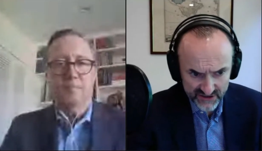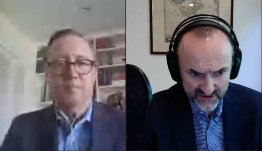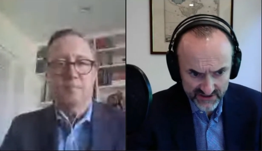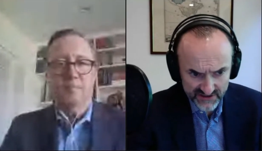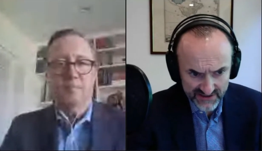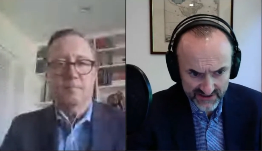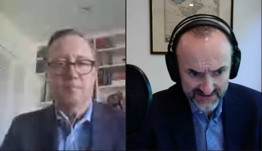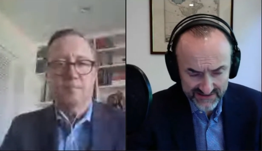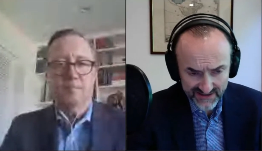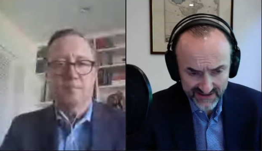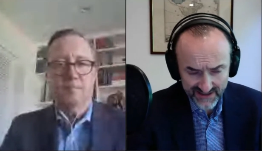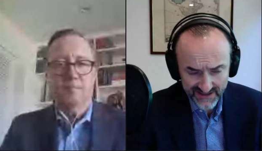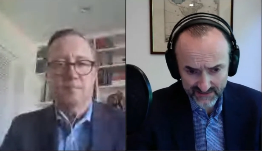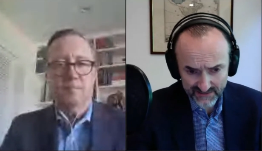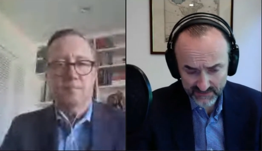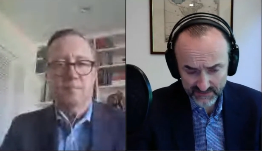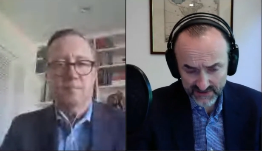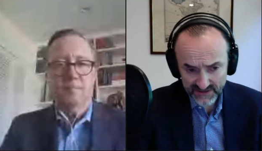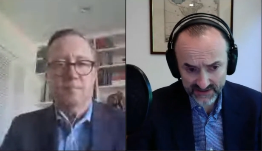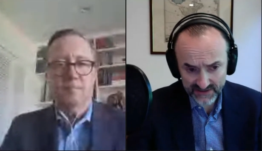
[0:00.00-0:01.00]
Speaker 1: and that
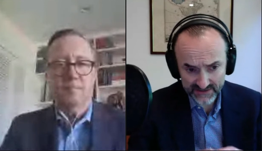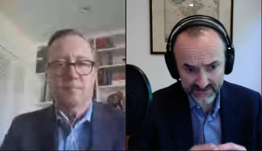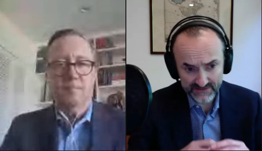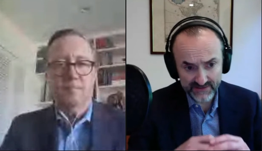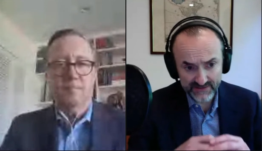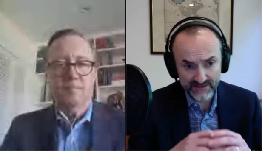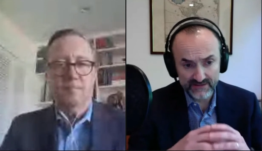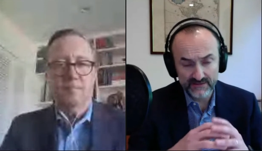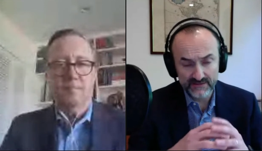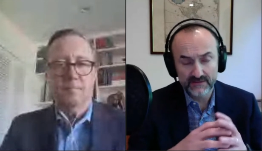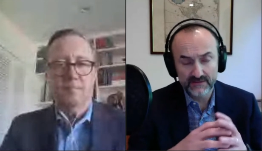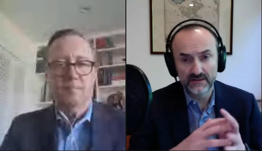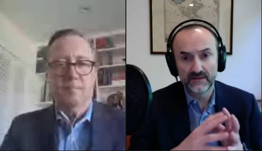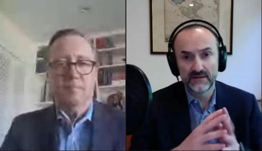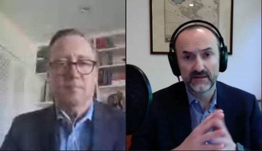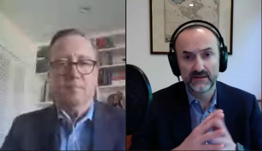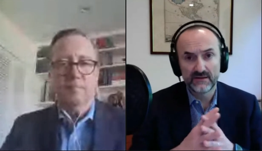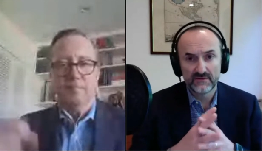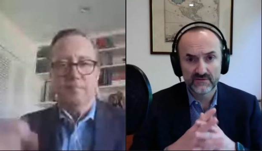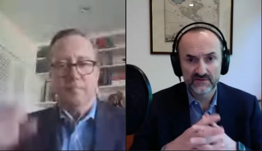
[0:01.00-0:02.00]
timeline that
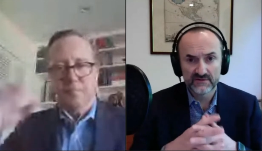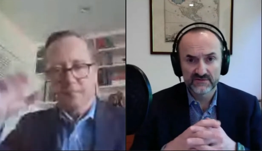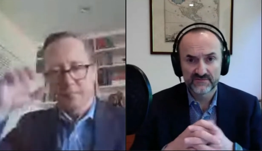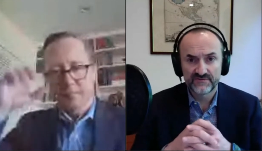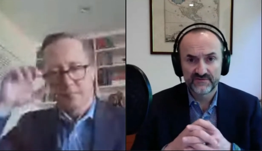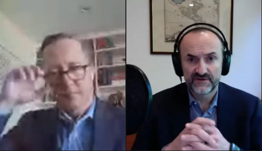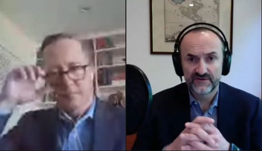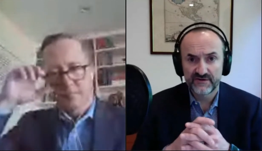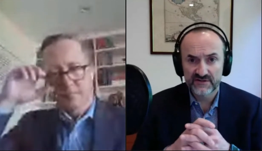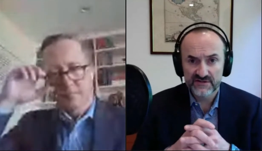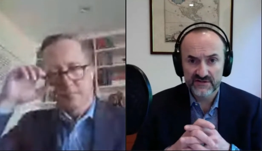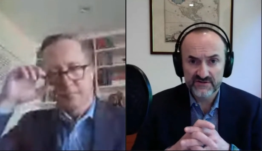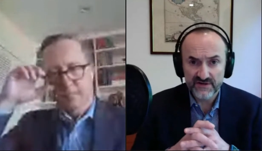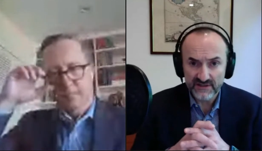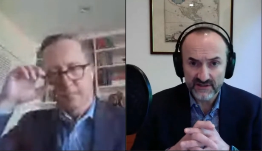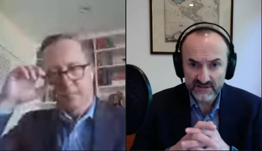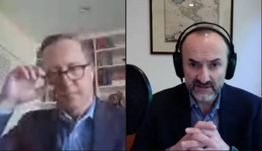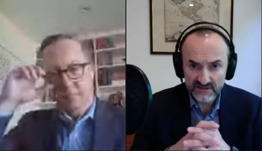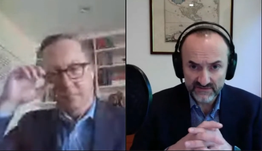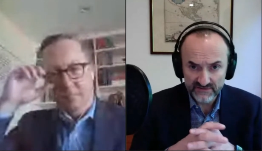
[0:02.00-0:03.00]
uh, very
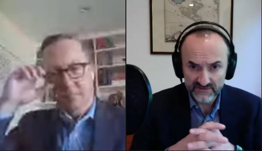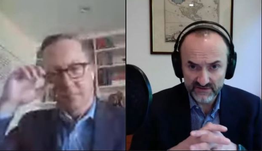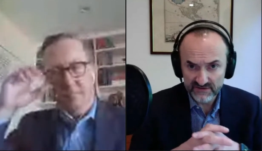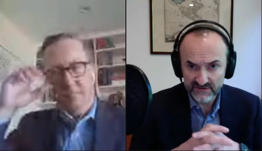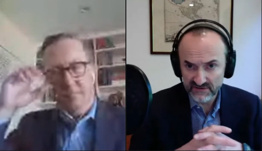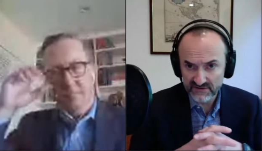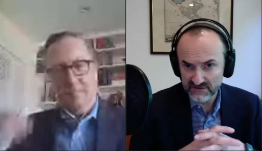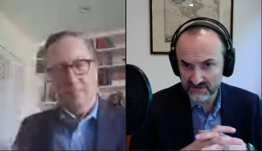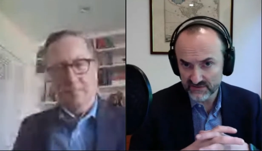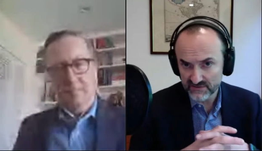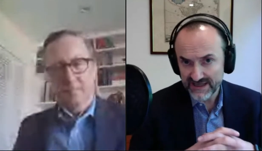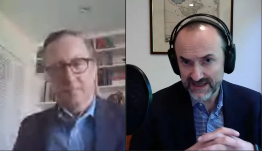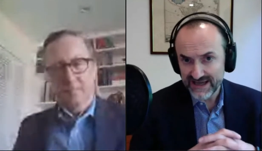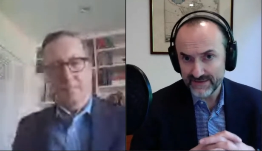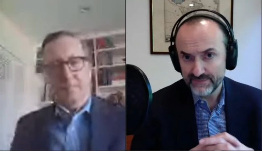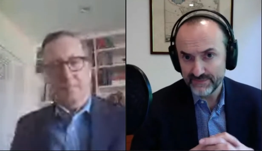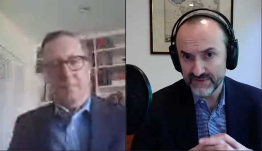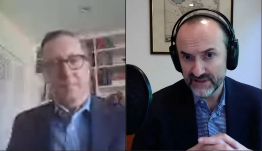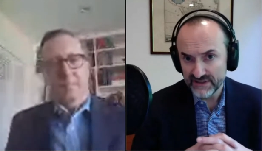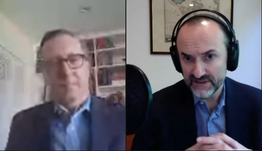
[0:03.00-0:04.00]
instructive in terms of what
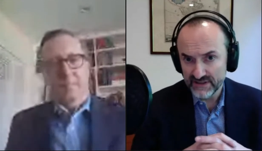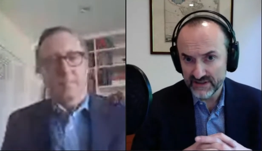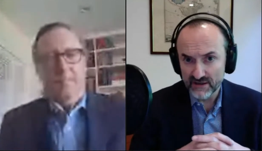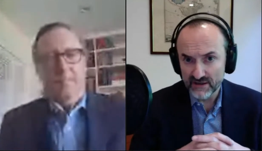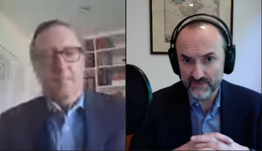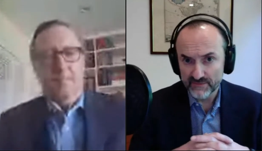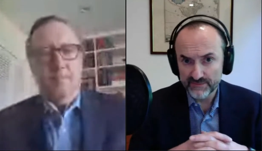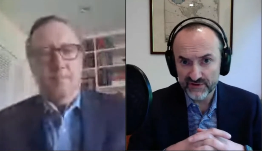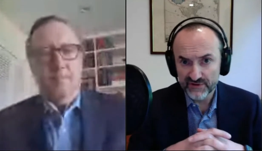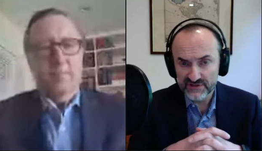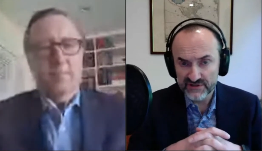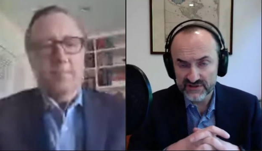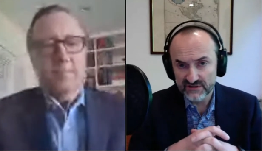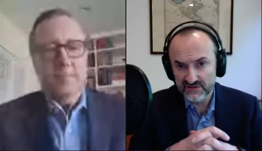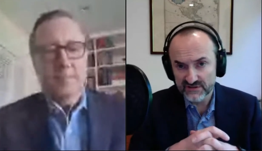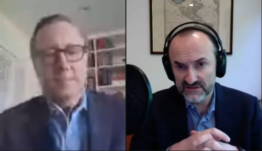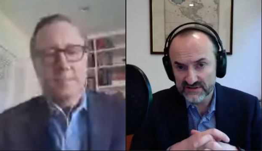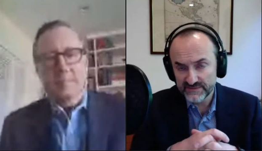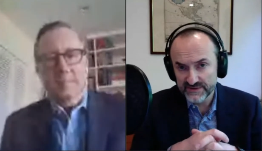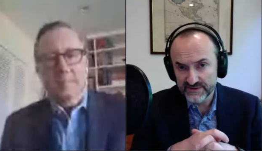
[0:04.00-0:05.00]
happened in our personal
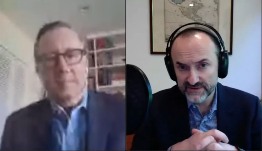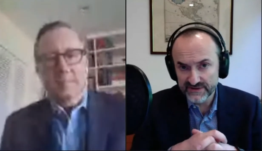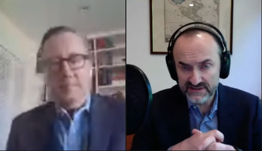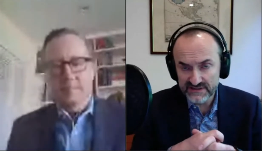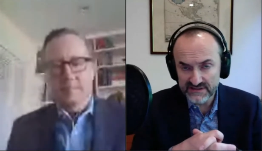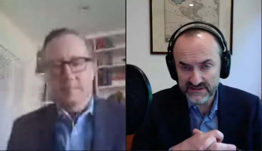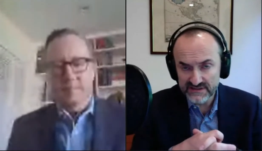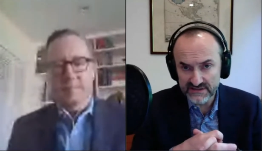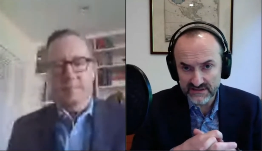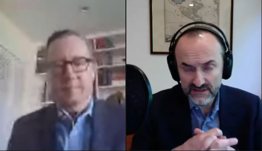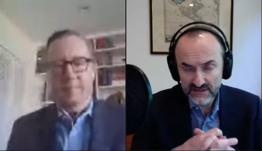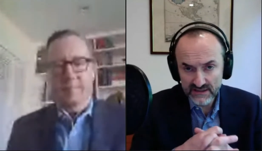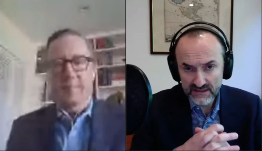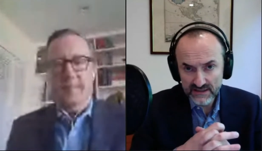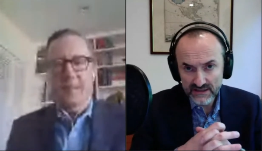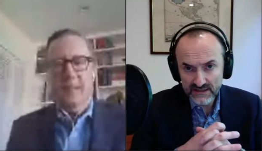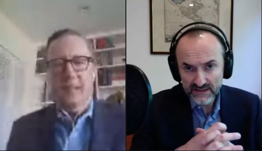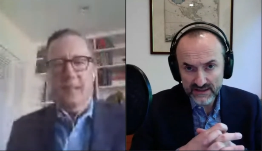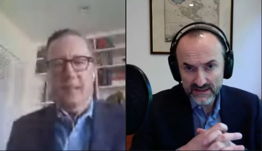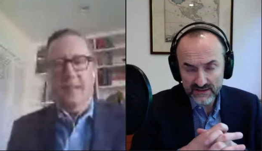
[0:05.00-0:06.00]
experience and
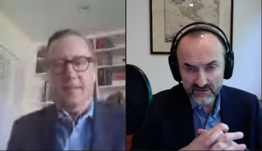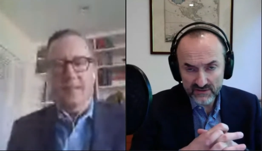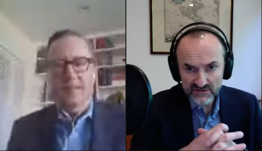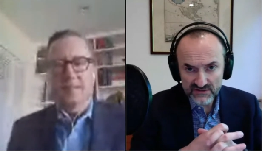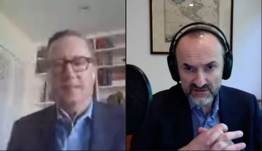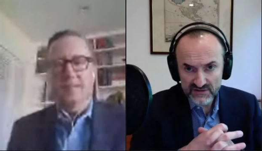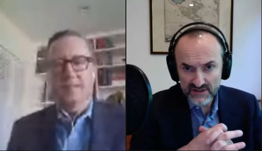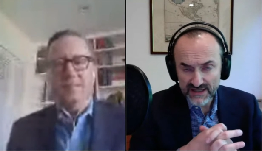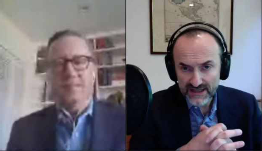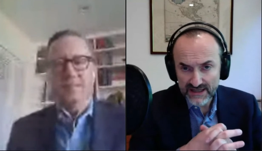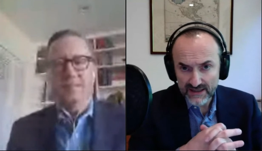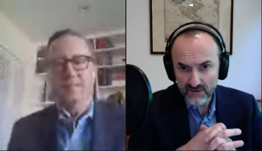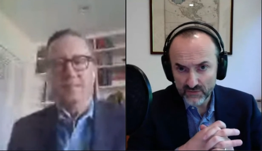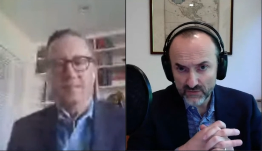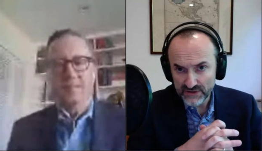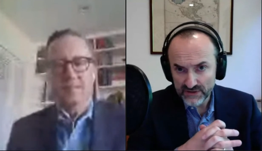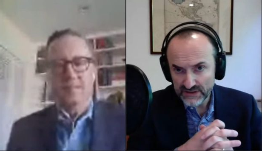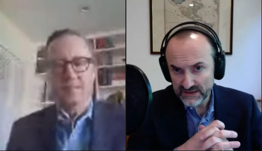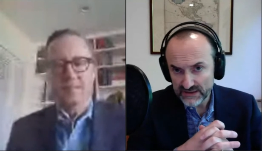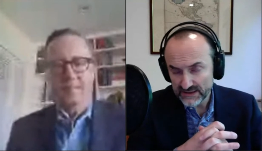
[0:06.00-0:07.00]
and also how
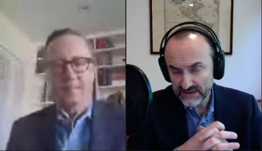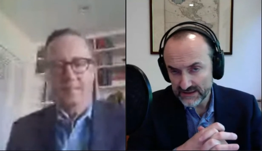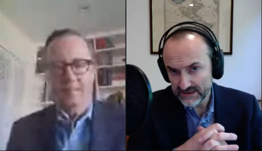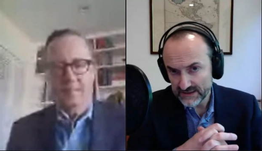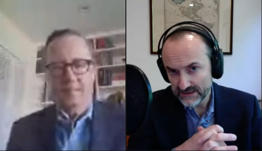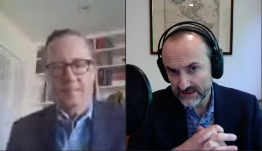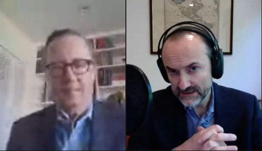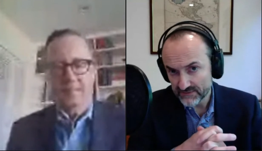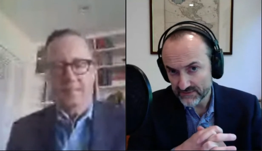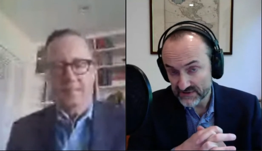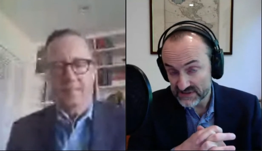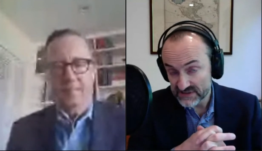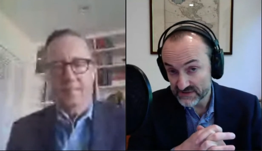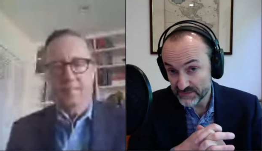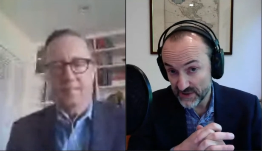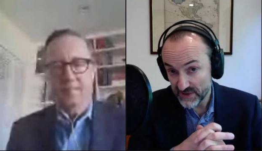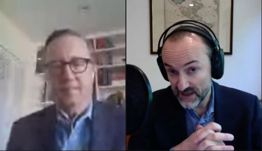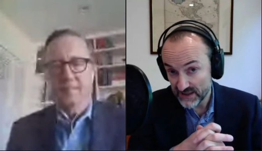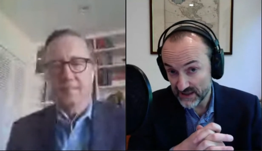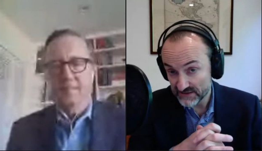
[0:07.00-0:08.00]
we uh,
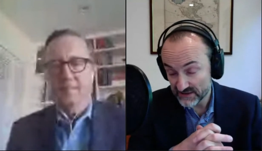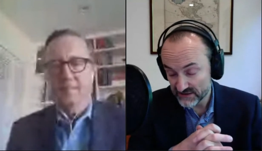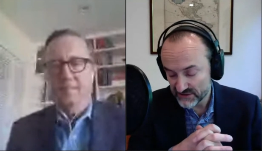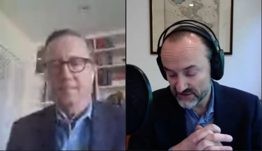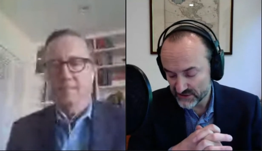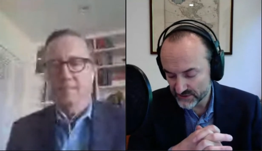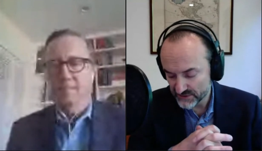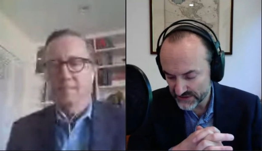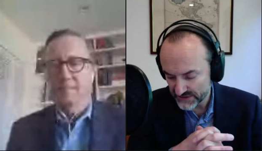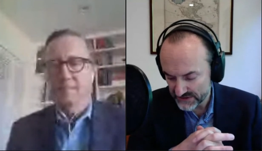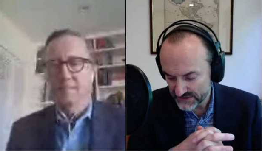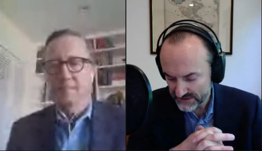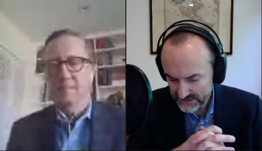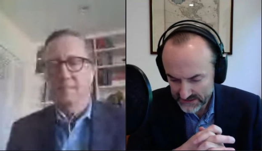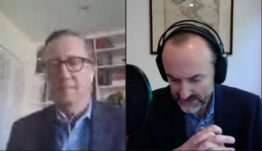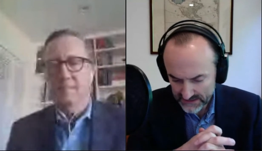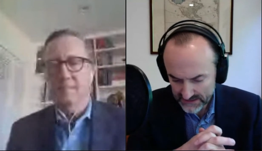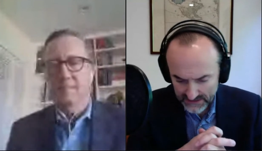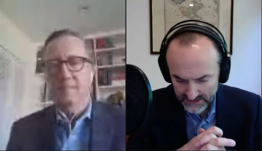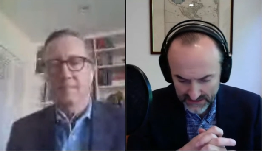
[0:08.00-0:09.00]
responded to it.
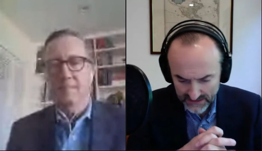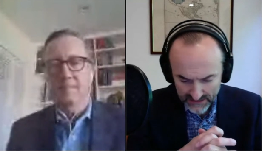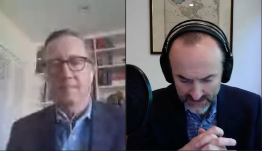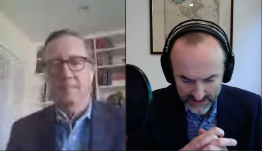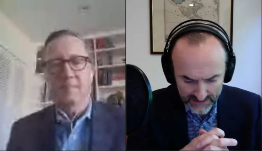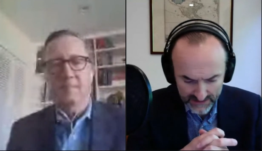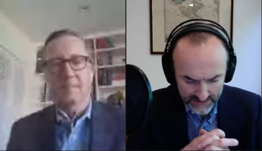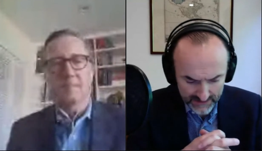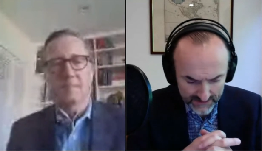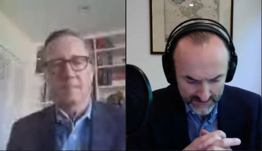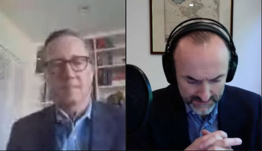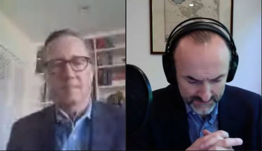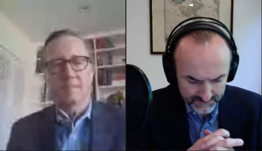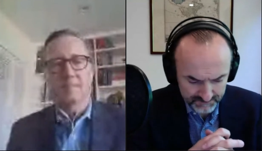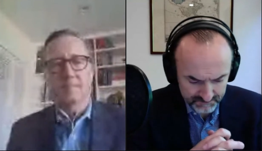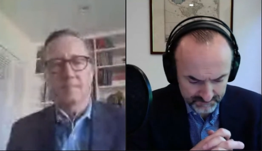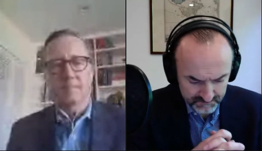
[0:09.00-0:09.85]
Um,